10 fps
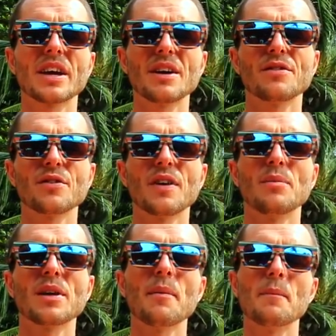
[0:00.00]
give us a
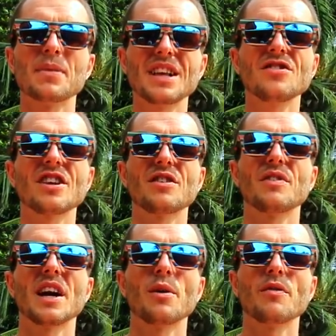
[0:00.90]
thumbs up, and please share this
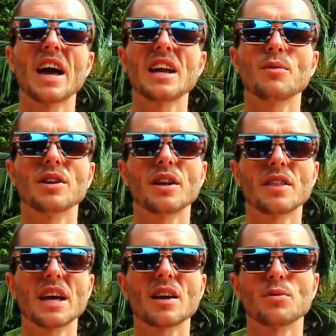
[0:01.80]
video with anyone that you
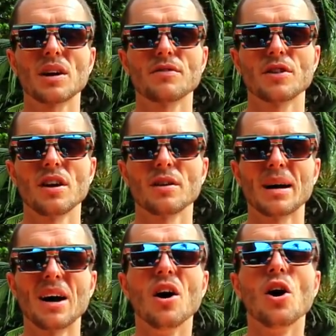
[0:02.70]
think would love to learn
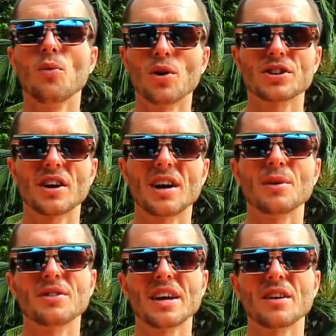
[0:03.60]
about what diet
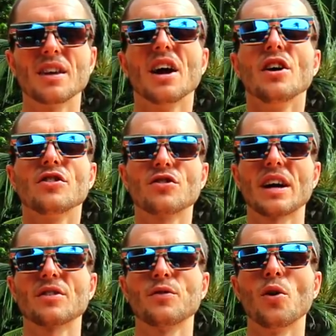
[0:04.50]
I was eating to
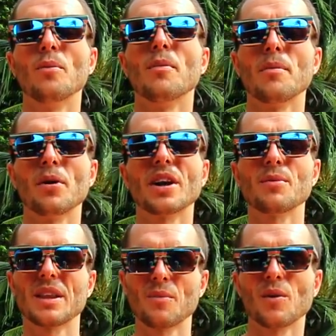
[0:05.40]
transform my
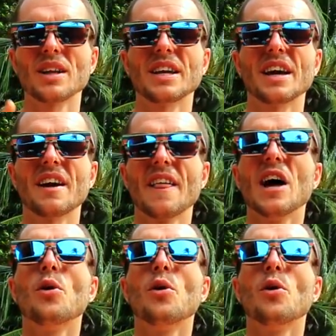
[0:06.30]
body within 1 year